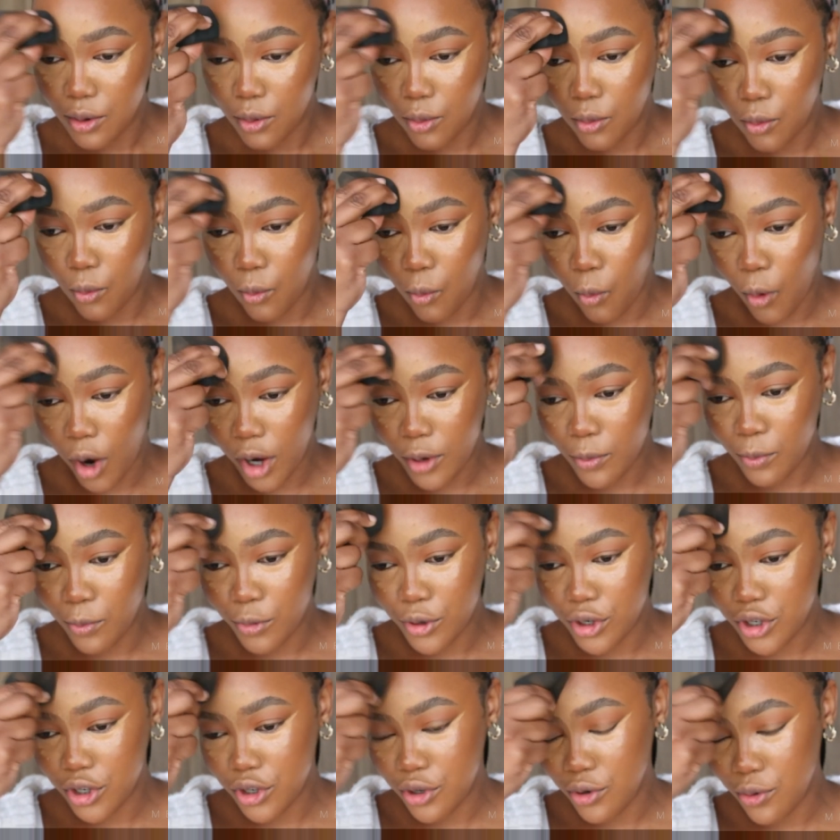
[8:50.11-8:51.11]
What
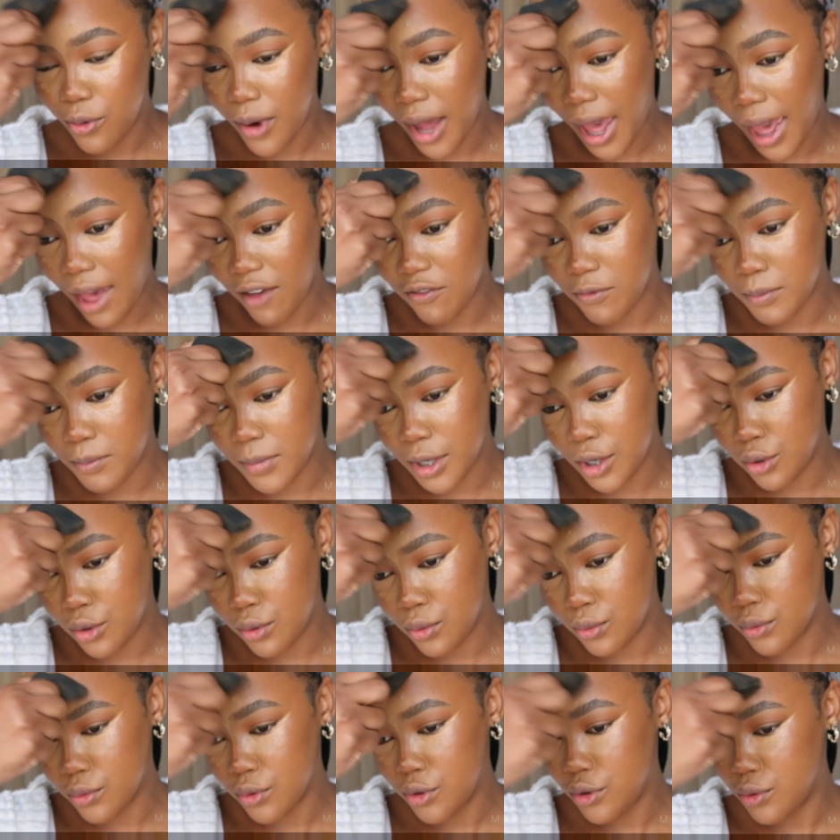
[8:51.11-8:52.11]
would you have me do,
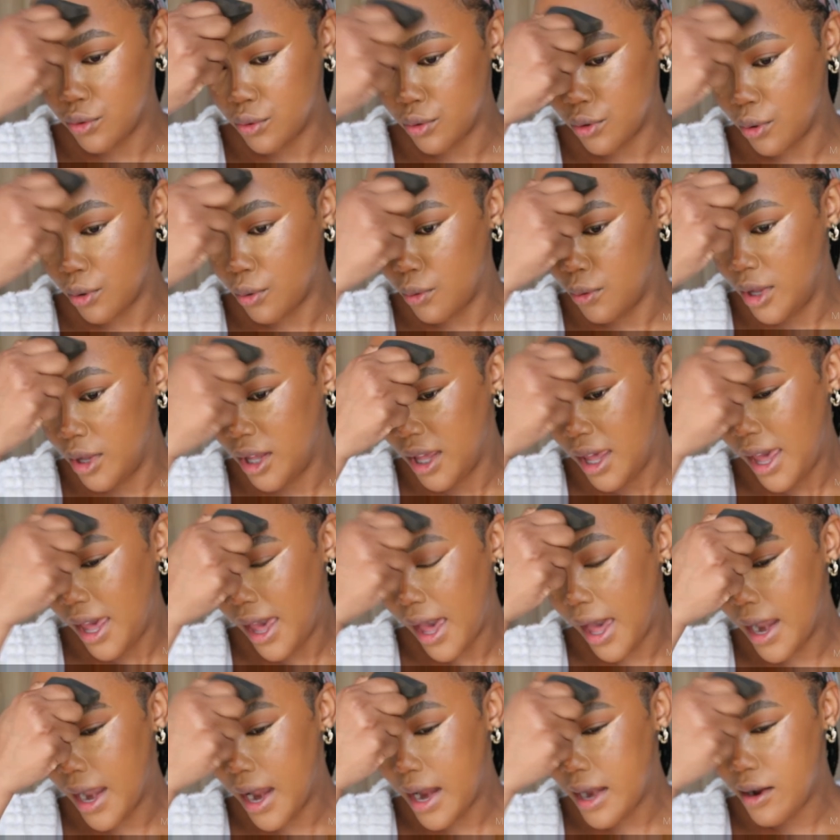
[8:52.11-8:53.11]
you know?
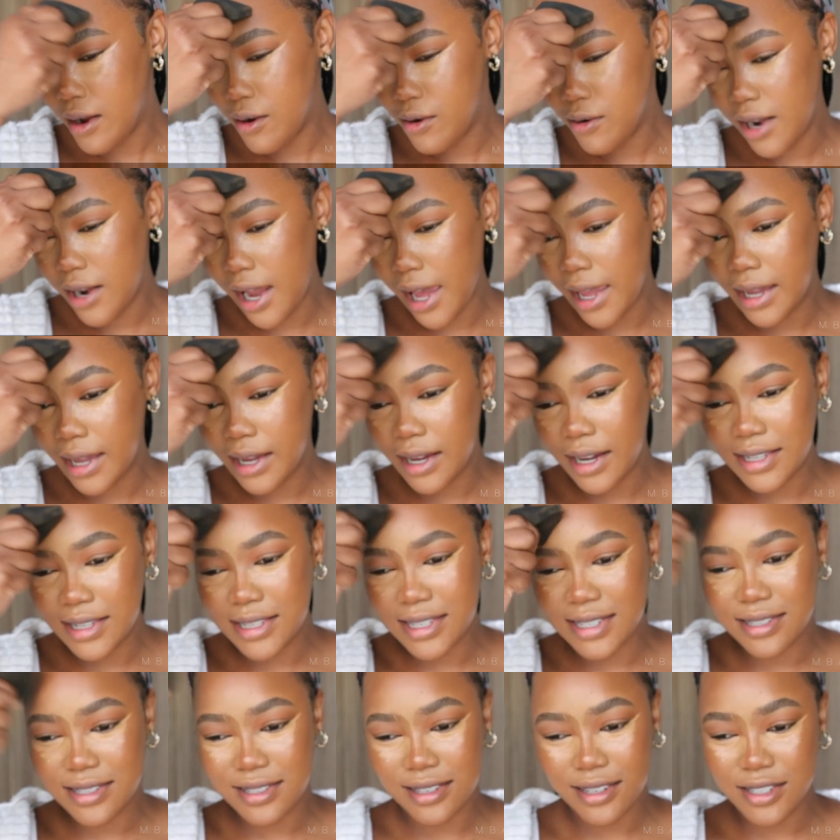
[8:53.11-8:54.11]
And I know, like,
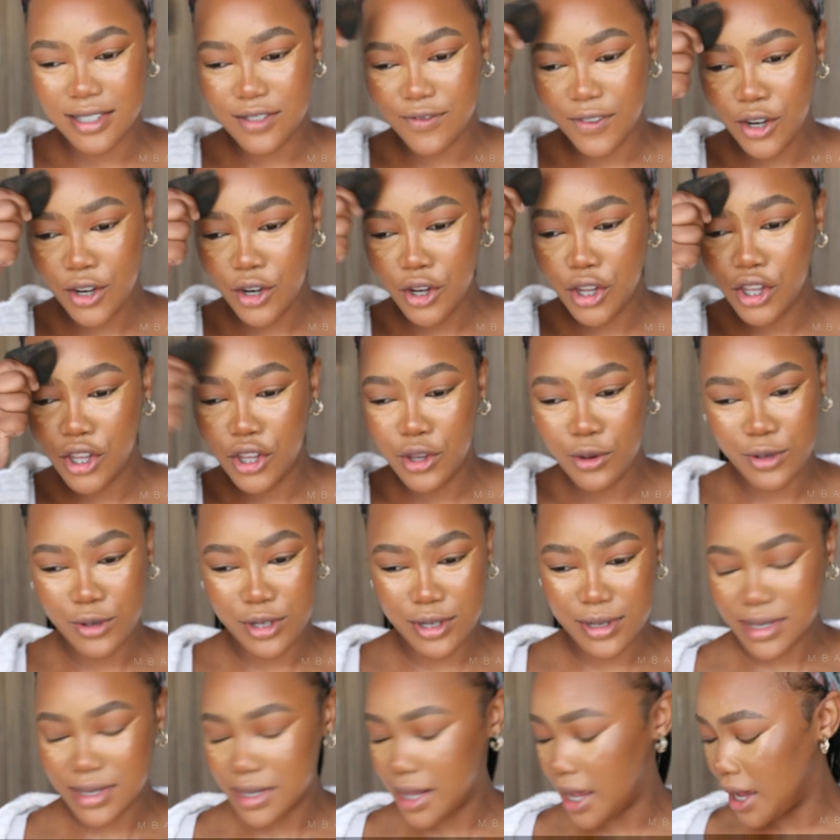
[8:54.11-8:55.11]
it's very cute
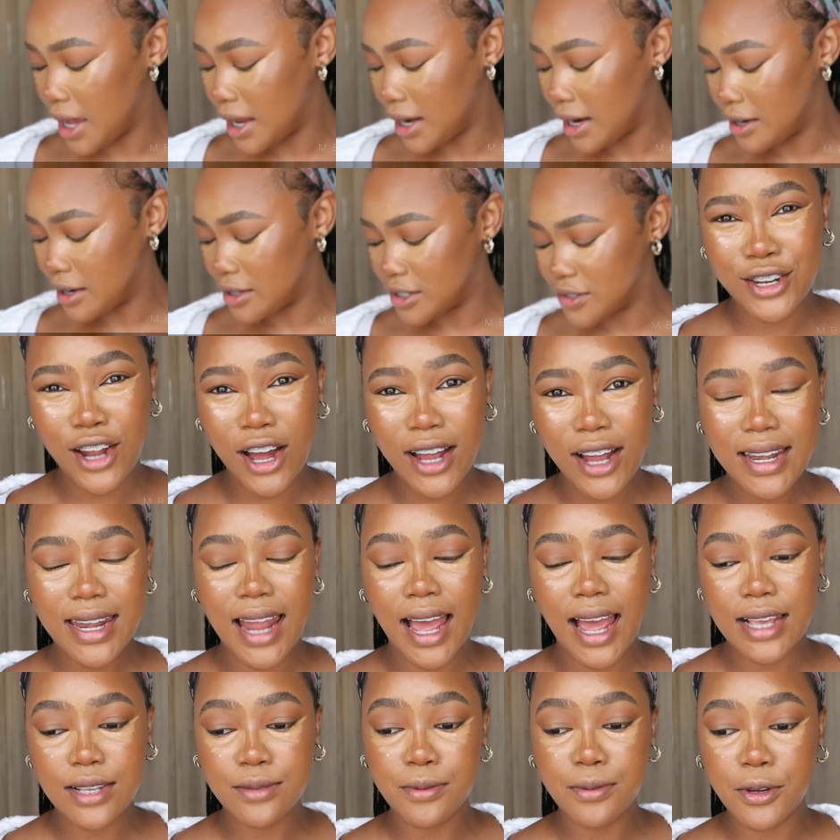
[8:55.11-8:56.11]
to say it, and it's not
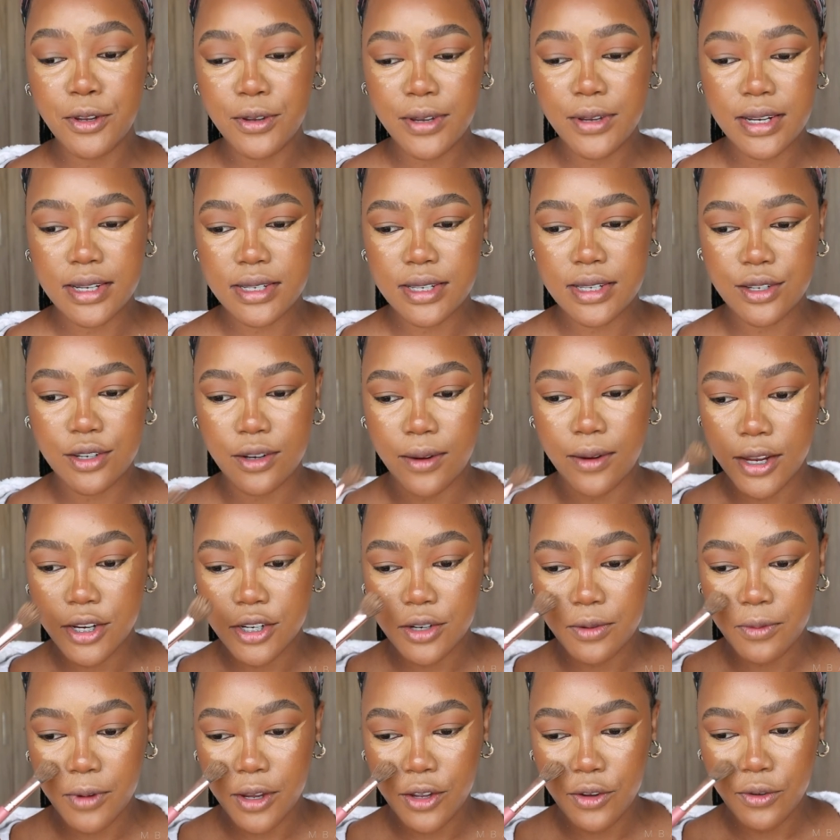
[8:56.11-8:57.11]
nice when you're in a
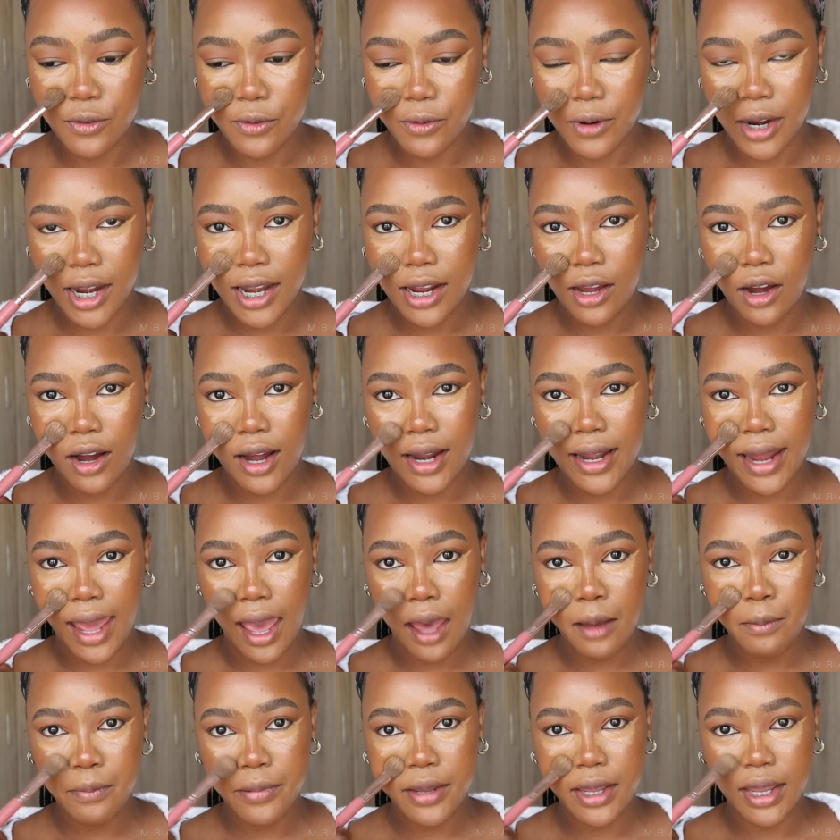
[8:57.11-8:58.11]
situation where you really aren't
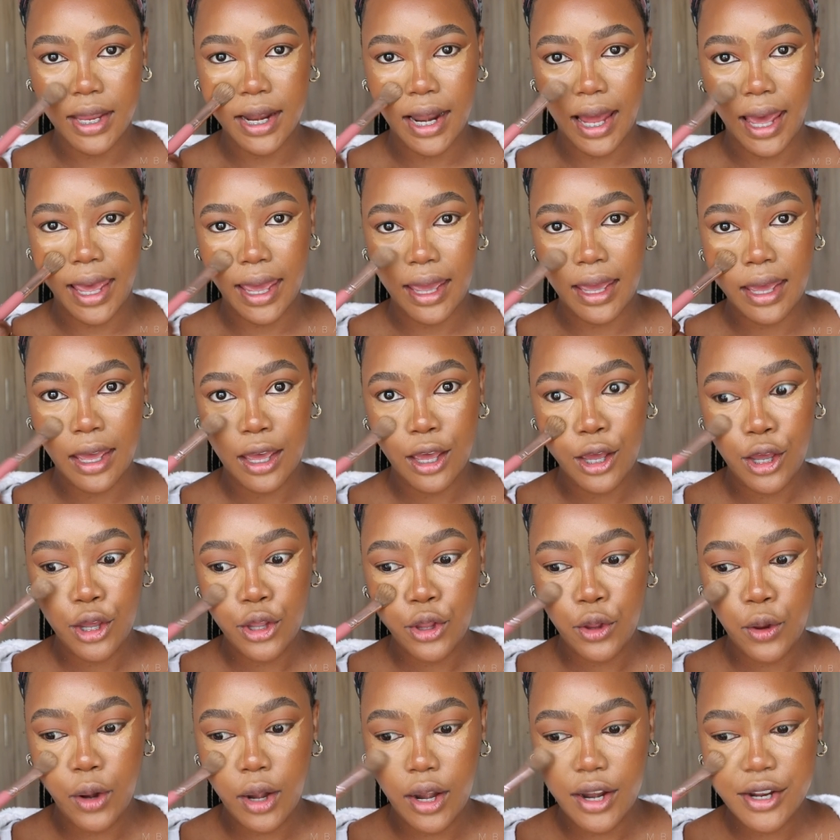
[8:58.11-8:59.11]
happy. Like,
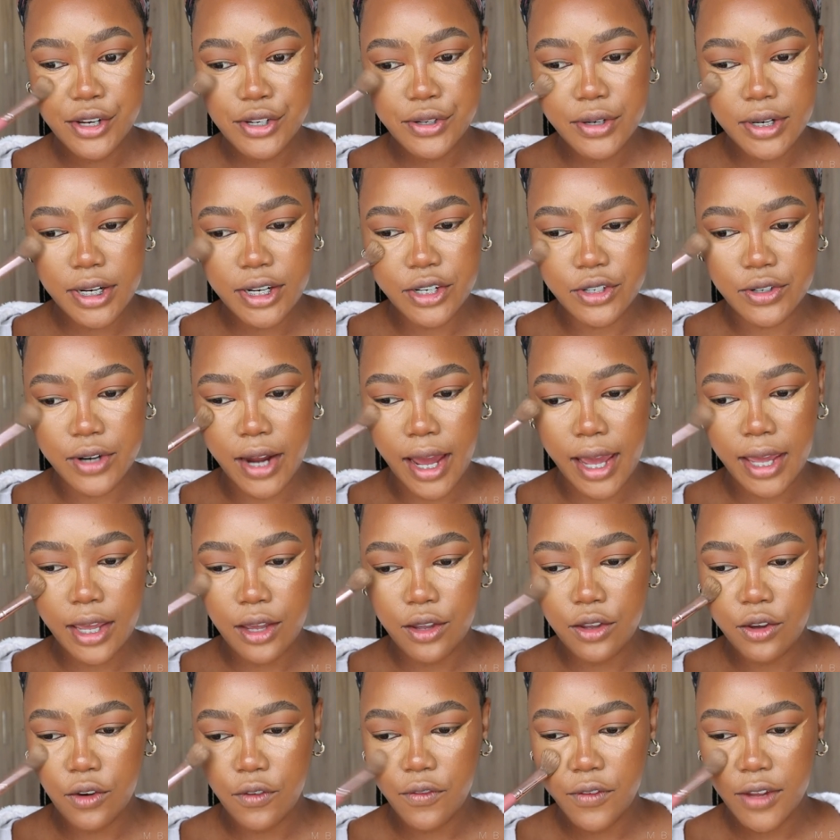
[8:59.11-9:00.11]
you're literally
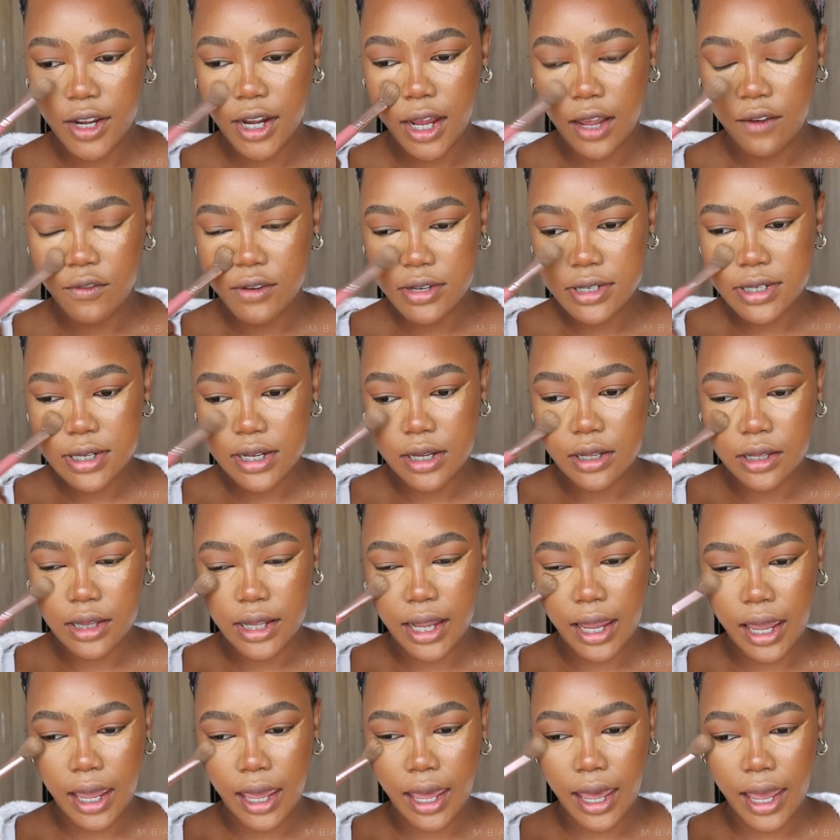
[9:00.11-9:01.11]
dragging your feet every single
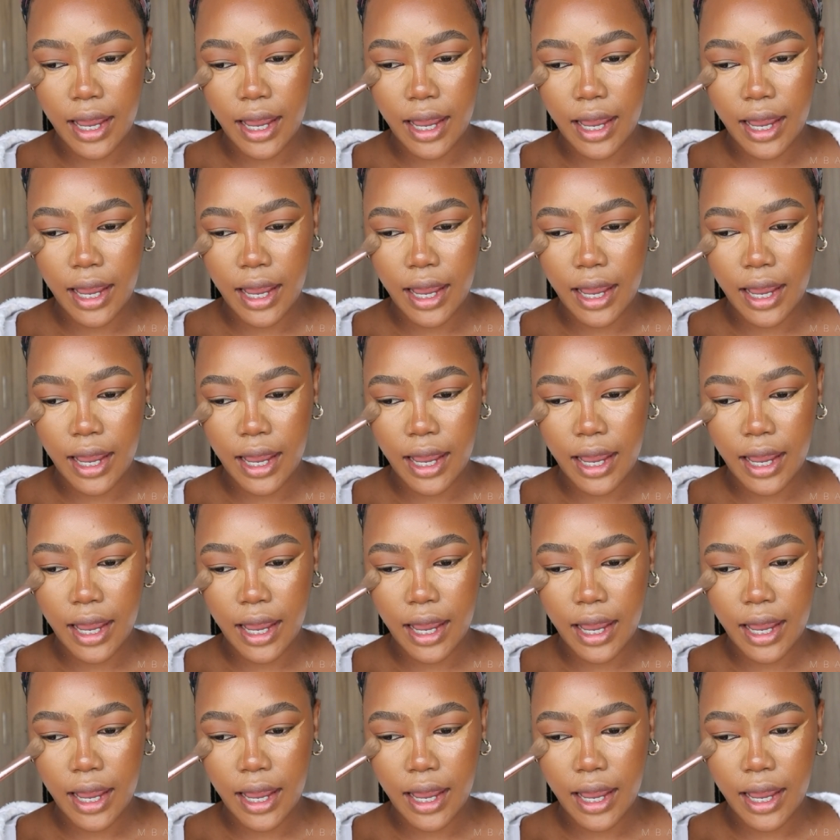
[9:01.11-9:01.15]
day.